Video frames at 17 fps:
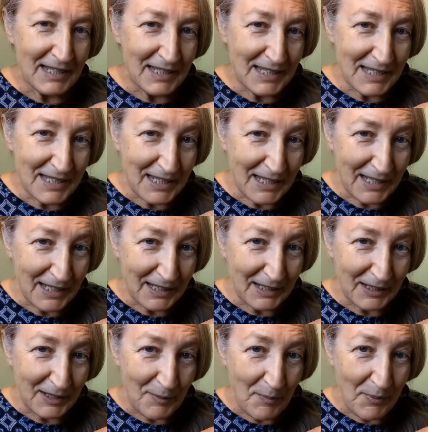
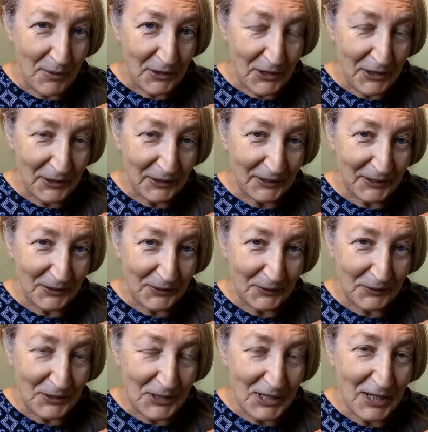Seeing the pearl in
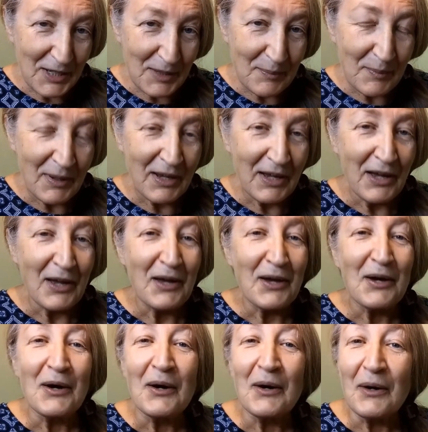your dream
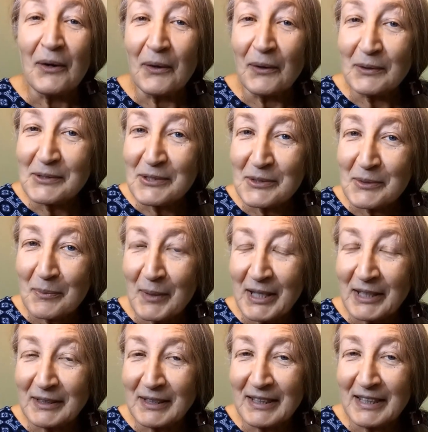also
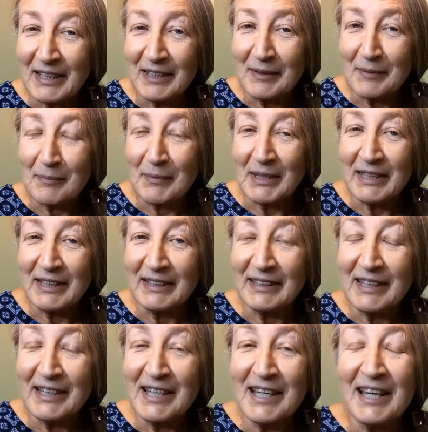might
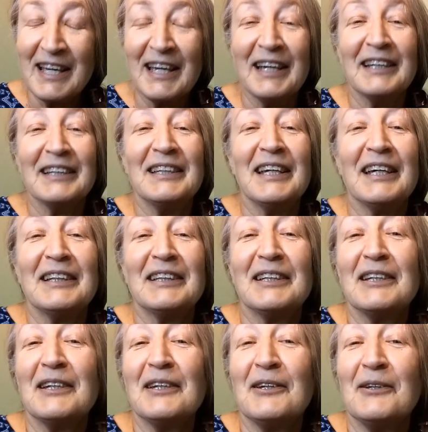mean
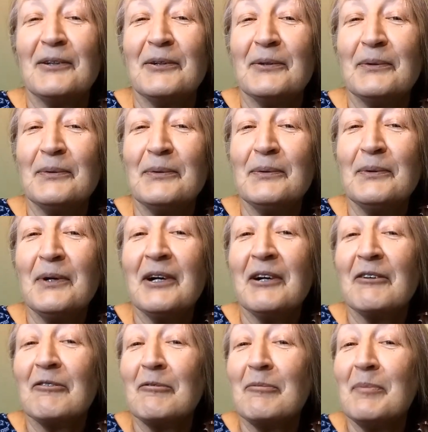that you
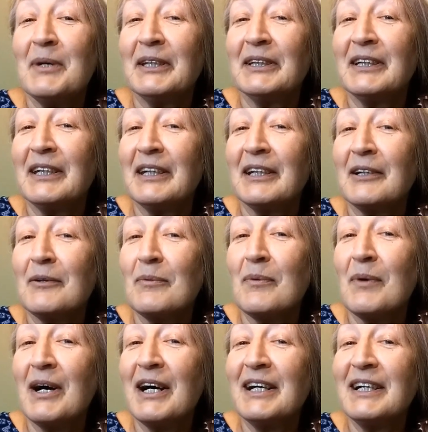have been
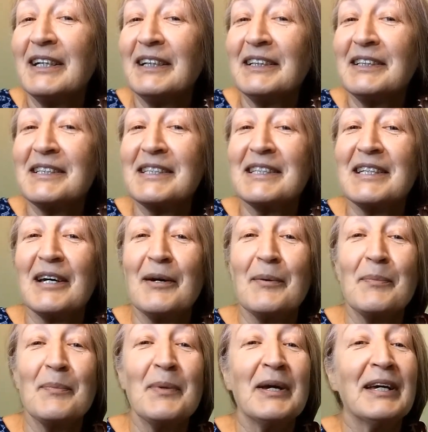acquiring
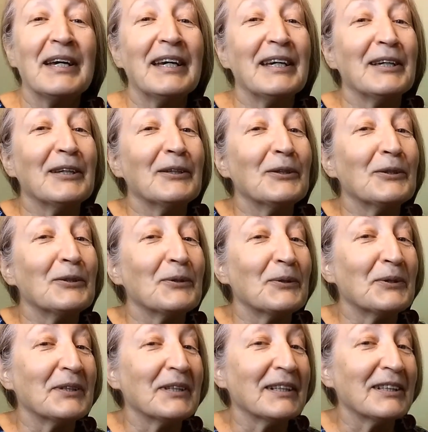some
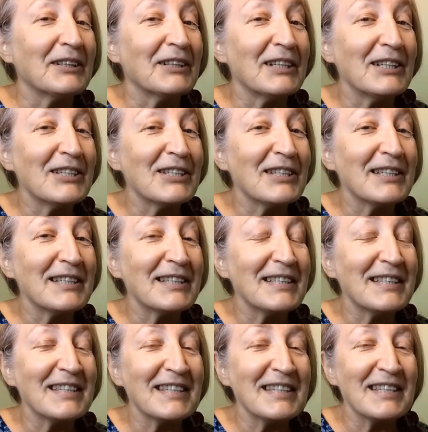internal
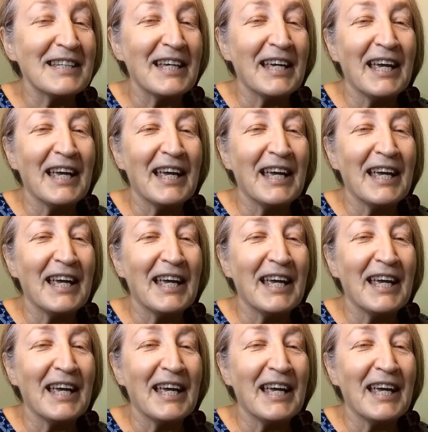riches.